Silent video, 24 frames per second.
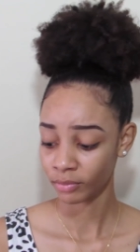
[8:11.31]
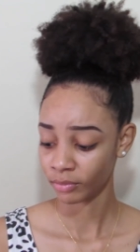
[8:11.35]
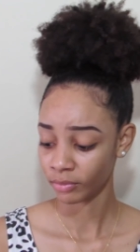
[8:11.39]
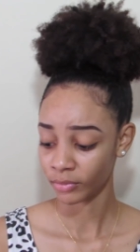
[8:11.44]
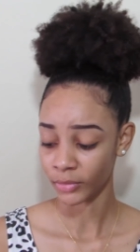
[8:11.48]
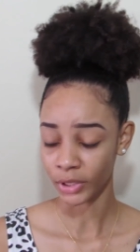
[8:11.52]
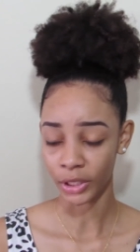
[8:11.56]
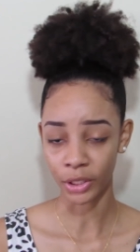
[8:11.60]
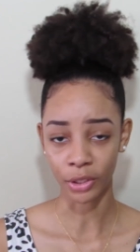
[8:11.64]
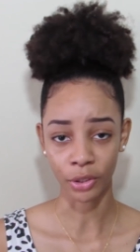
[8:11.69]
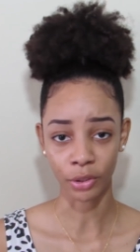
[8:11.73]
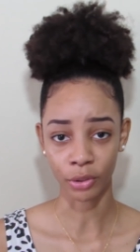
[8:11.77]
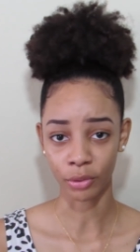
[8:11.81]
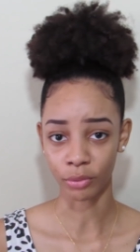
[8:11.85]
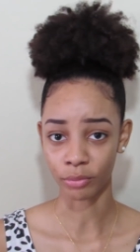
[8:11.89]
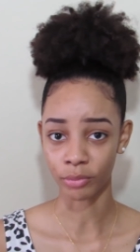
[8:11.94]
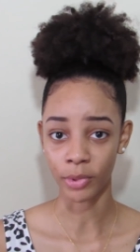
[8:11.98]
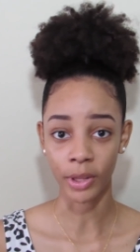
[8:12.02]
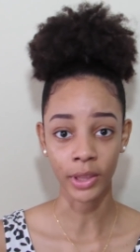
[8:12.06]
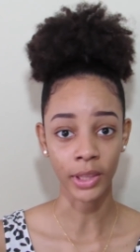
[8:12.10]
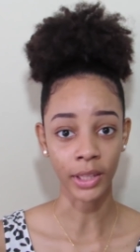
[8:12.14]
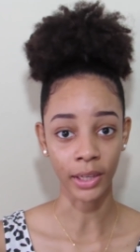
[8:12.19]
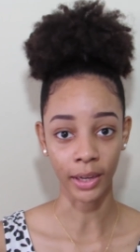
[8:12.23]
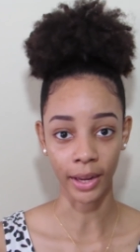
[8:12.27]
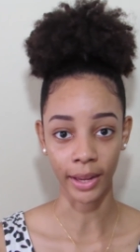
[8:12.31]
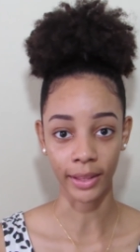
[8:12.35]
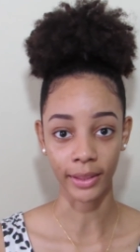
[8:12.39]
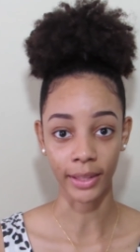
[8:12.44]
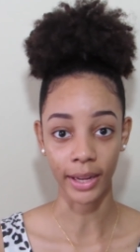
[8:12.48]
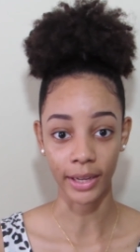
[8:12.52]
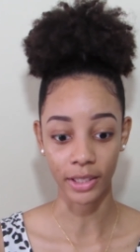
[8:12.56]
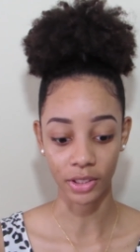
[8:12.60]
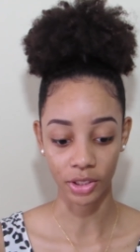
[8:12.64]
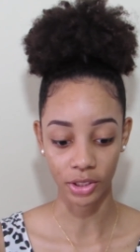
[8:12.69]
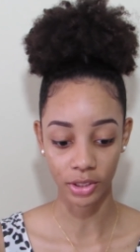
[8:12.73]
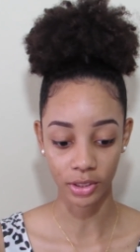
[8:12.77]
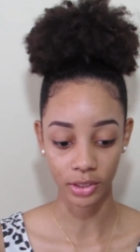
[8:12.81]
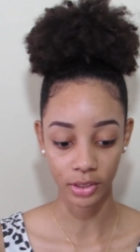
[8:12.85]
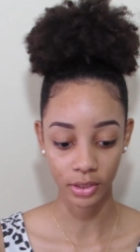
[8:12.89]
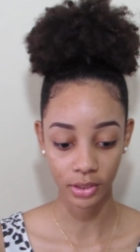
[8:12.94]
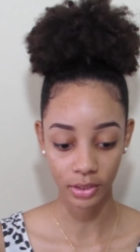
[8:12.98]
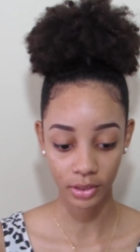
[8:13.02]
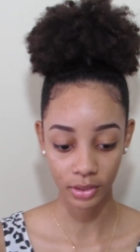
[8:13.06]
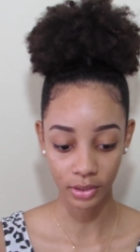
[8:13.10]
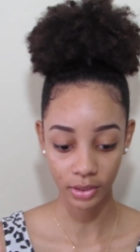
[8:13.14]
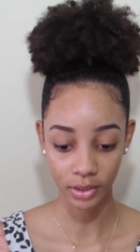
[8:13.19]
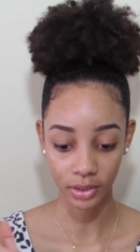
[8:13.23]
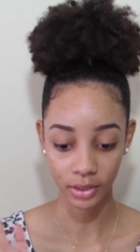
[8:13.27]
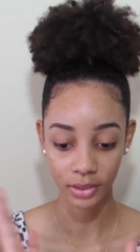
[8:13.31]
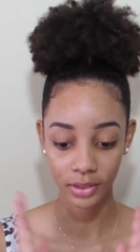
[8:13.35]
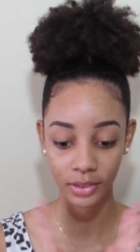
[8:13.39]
nothing like that. Just